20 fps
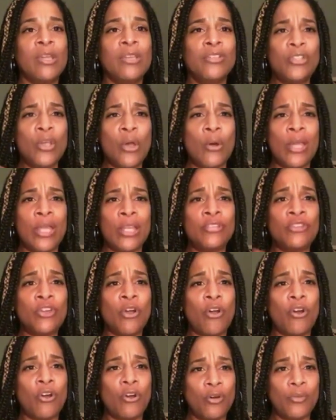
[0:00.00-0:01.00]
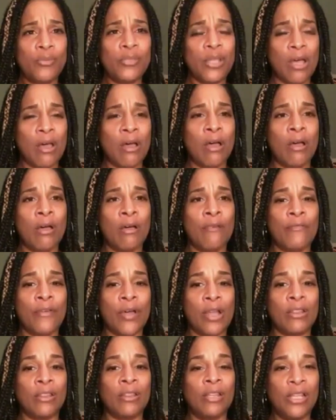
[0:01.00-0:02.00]
So in terms of
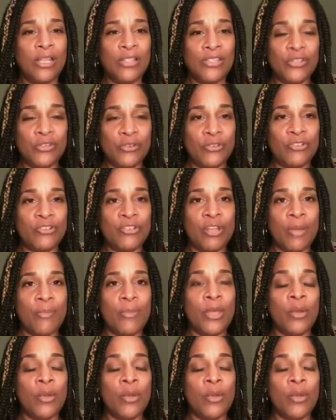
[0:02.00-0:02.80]
listenership,